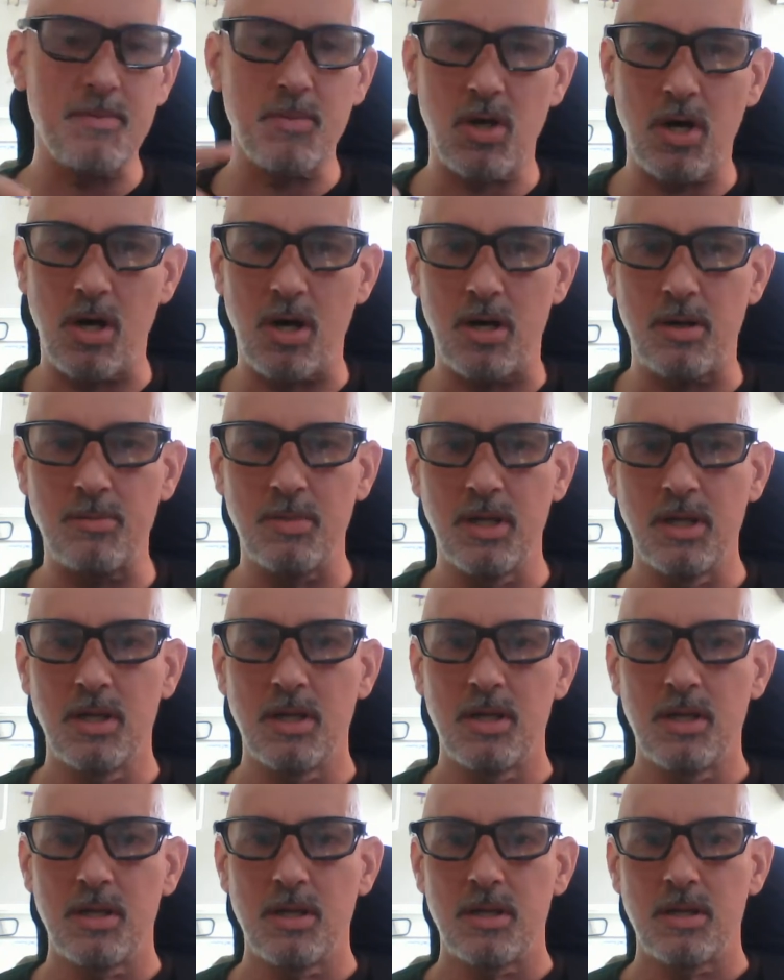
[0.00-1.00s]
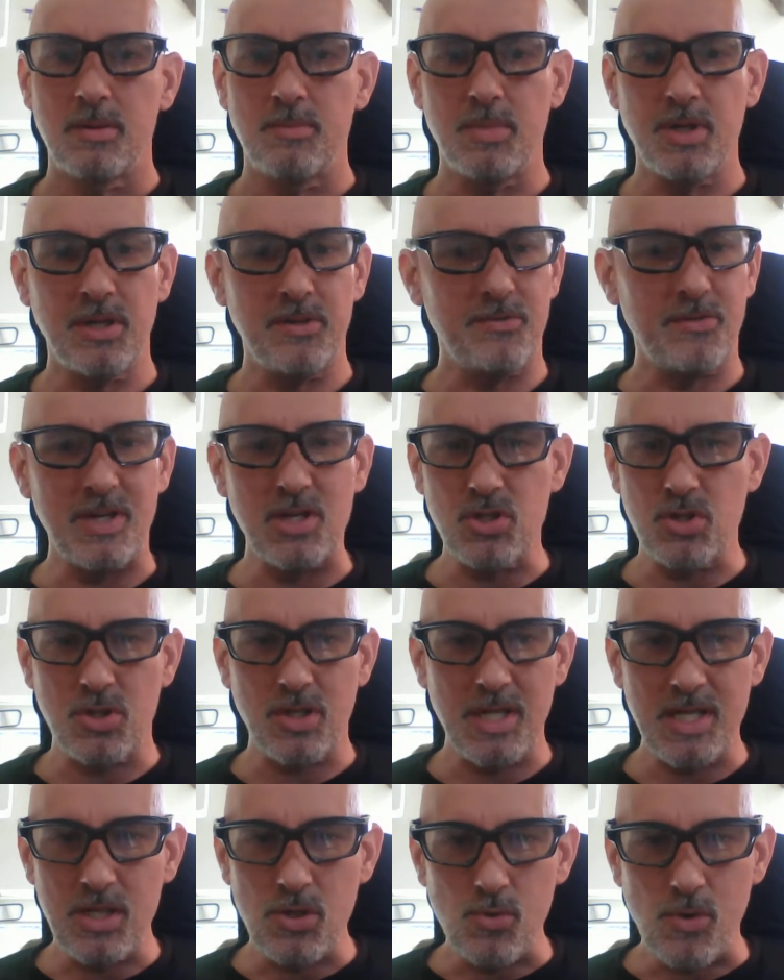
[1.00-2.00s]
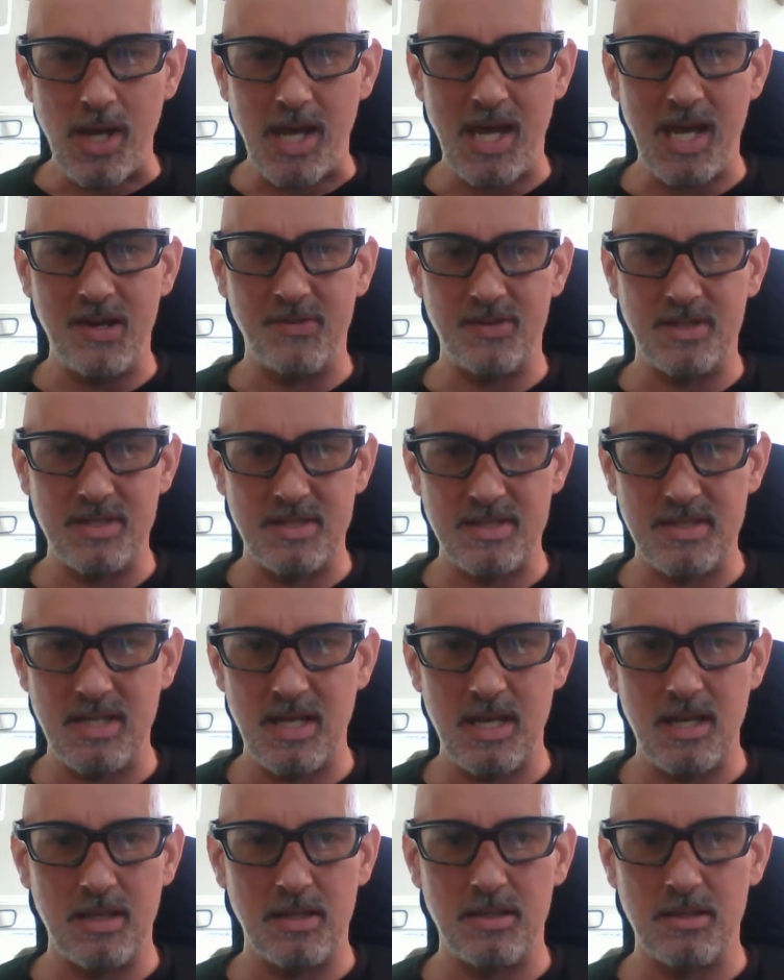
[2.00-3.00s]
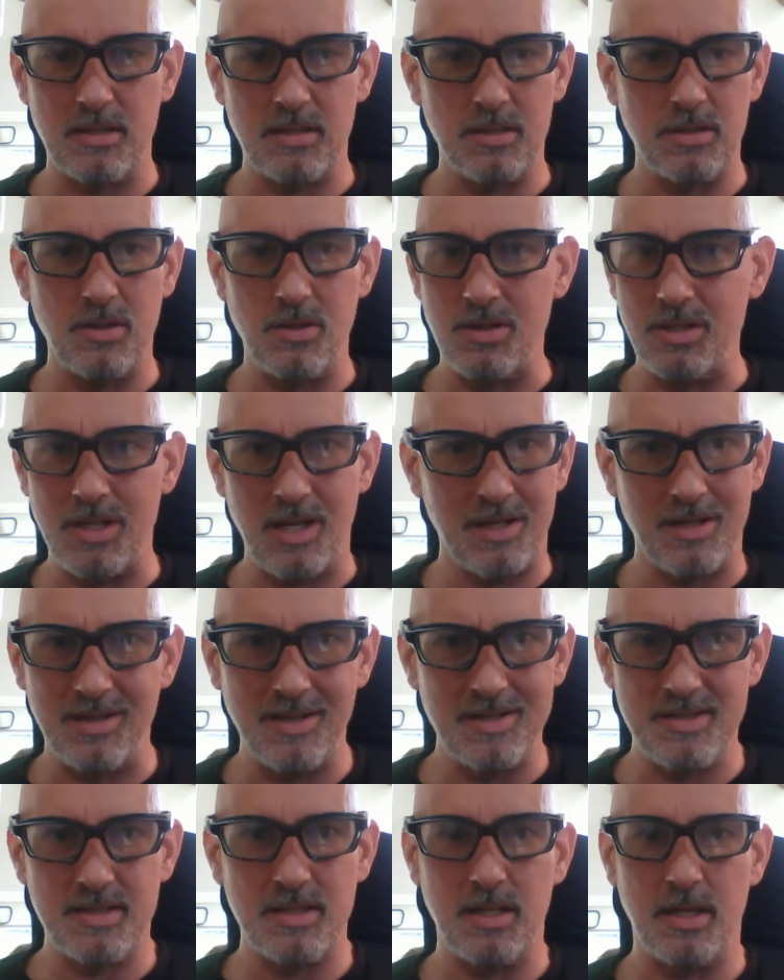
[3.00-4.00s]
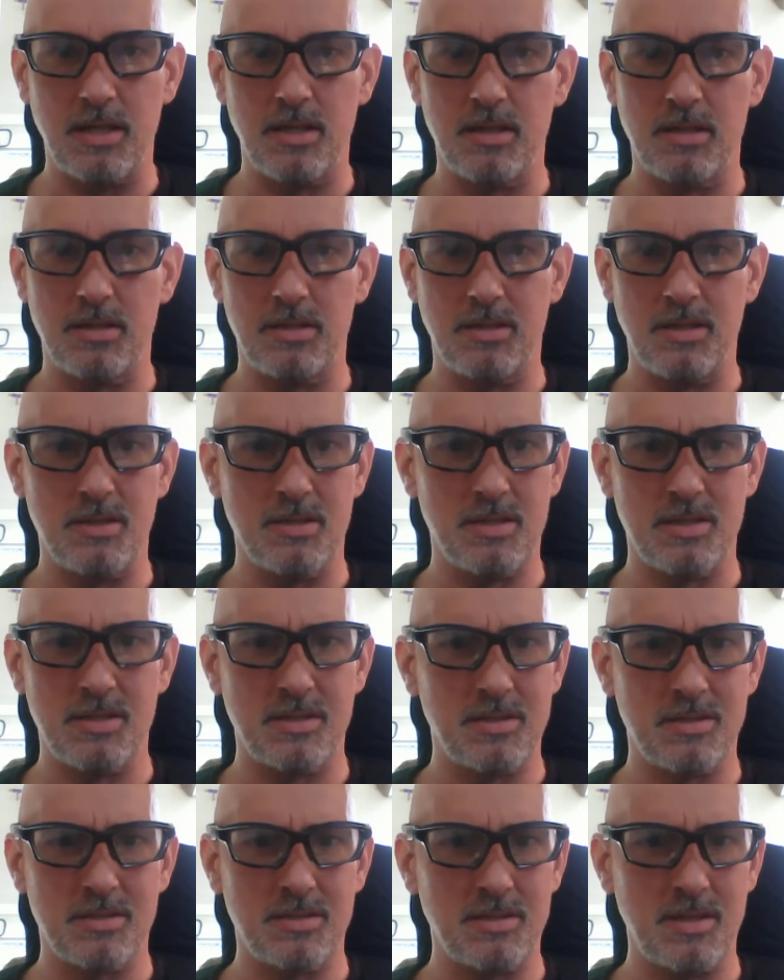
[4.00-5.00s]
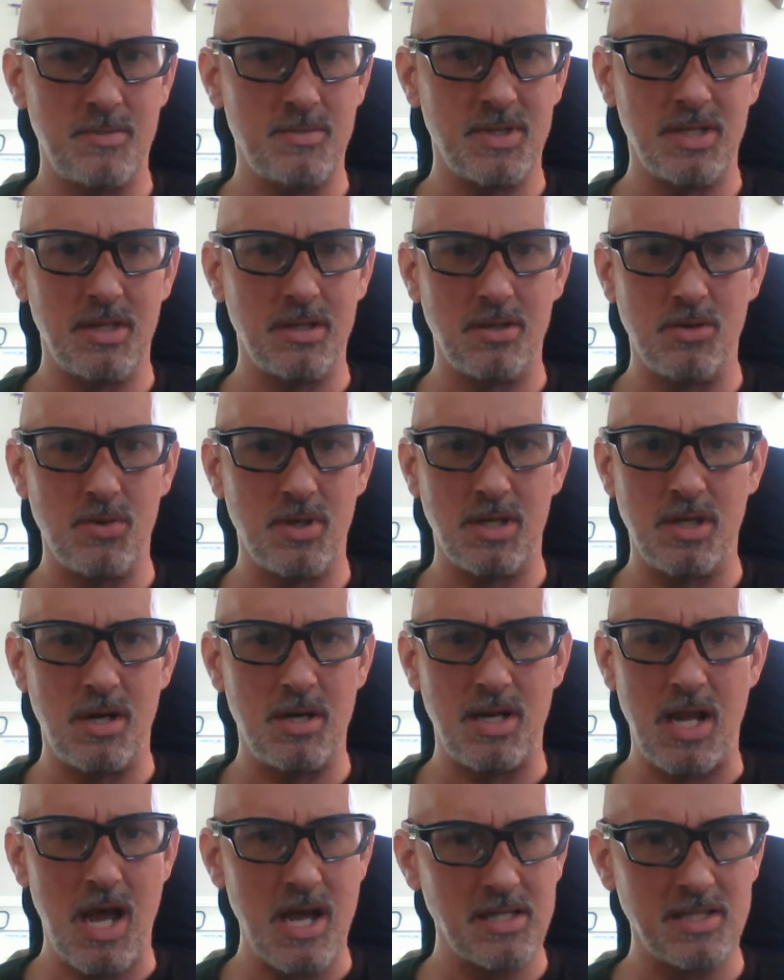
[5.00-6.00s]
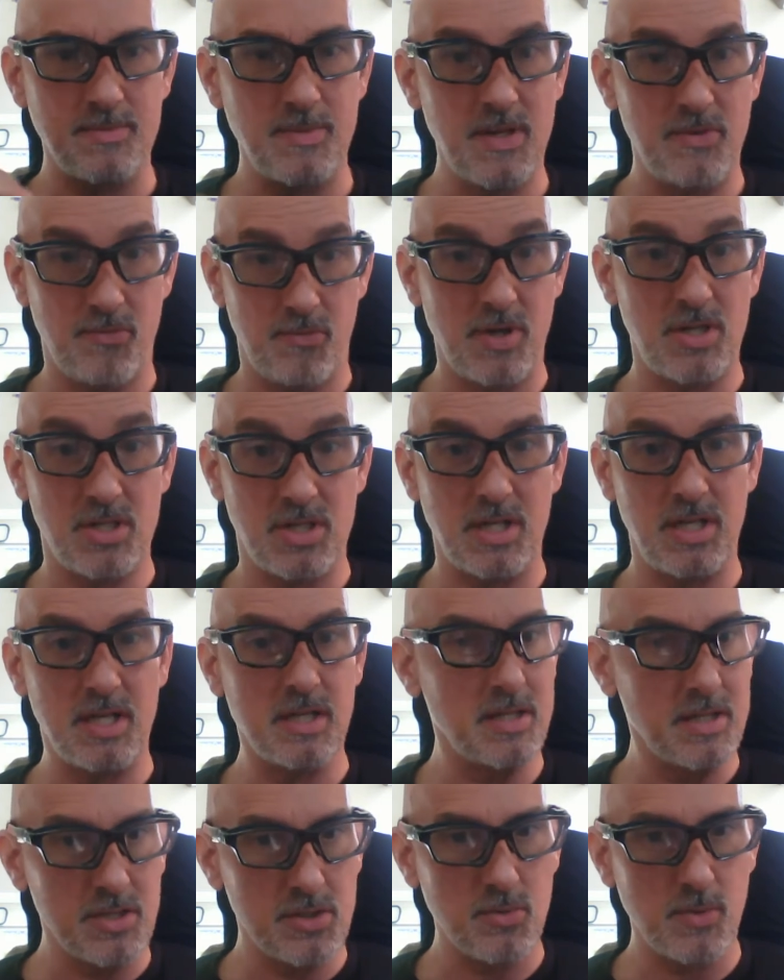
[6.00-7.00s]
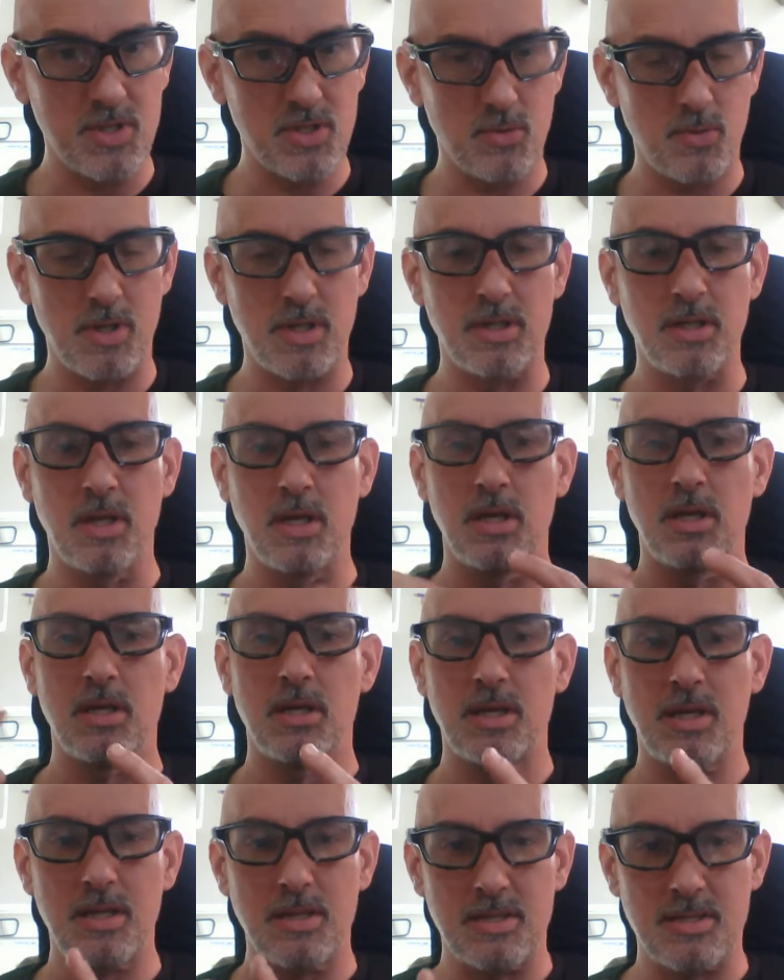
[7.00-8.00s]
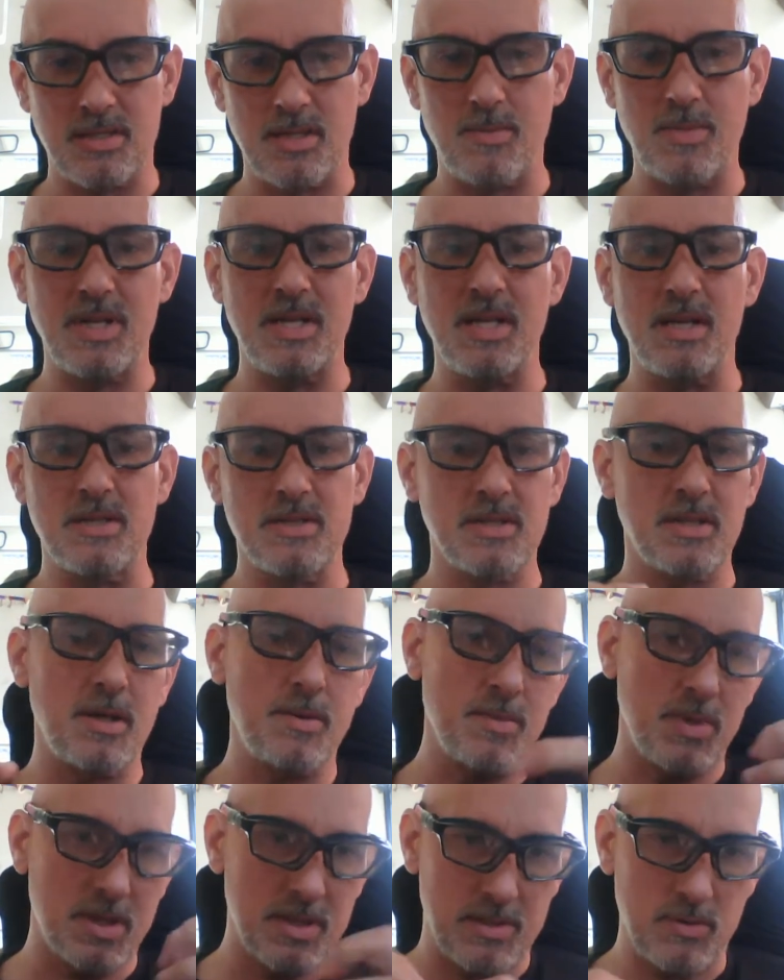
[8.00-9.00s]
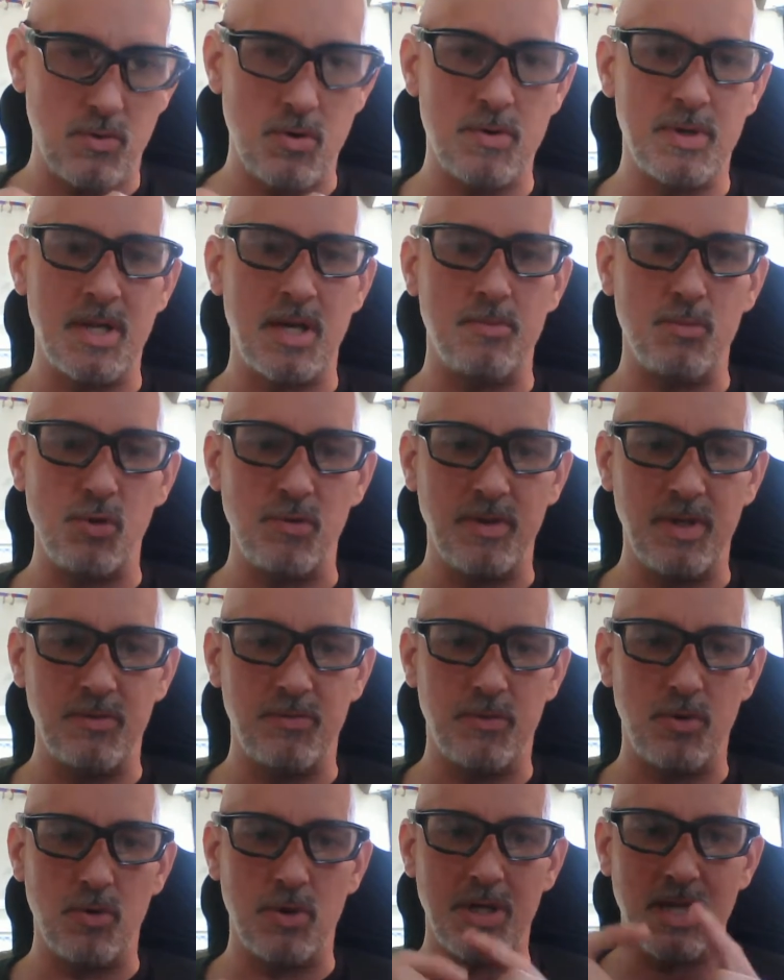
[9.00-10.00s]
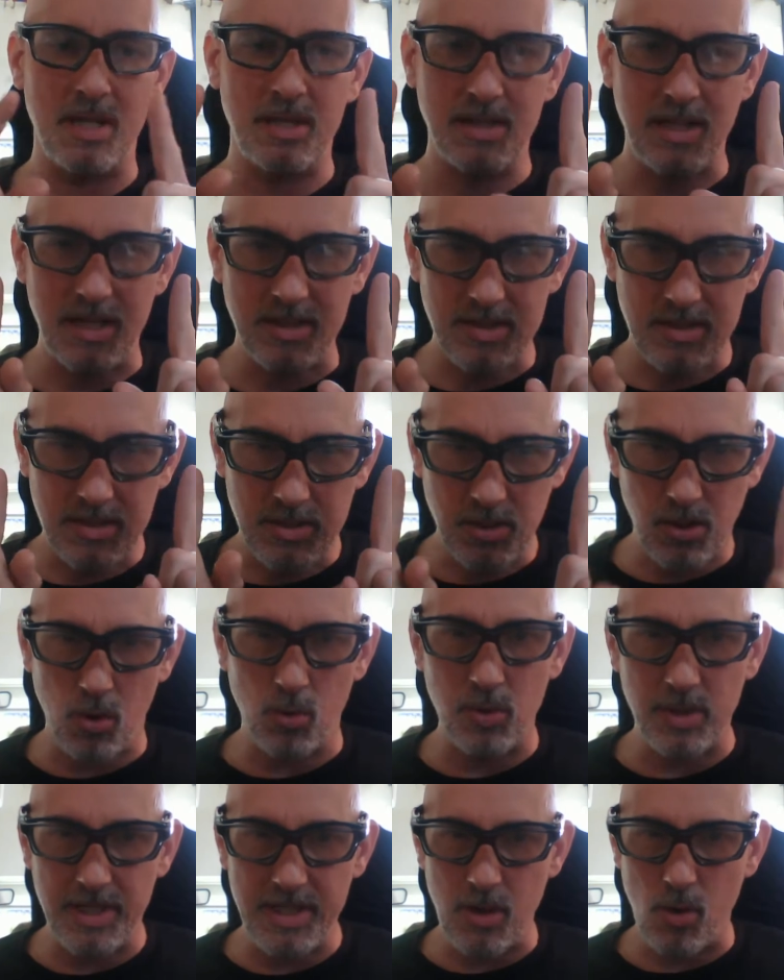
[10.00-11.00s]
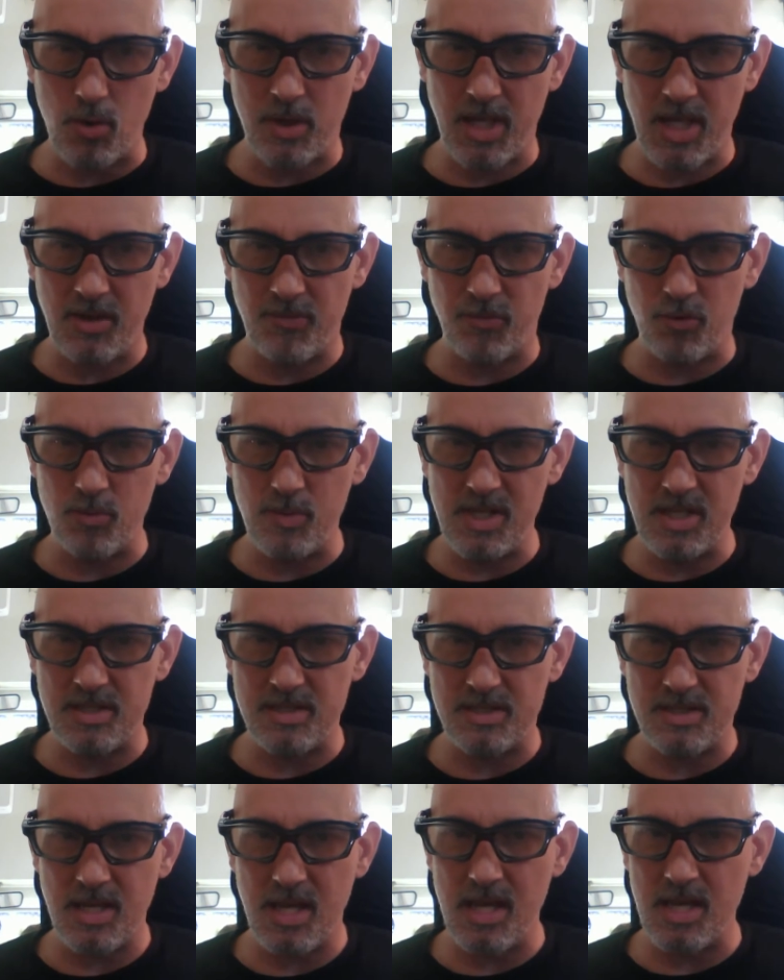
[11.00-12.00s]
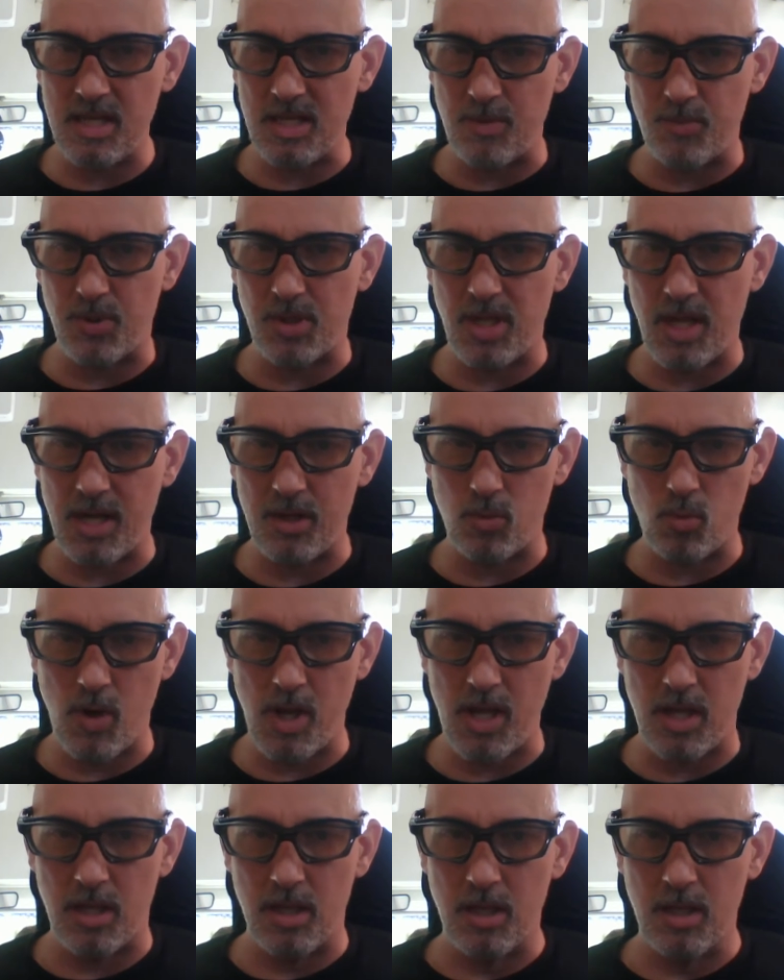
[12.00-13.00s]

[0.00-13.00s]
calm, but eventually you have to say you're not listening. There's something going on. I speak French and English. Which one? Can somebody else come because we're not moving forward? And that's totally okay for me to say in a polite way.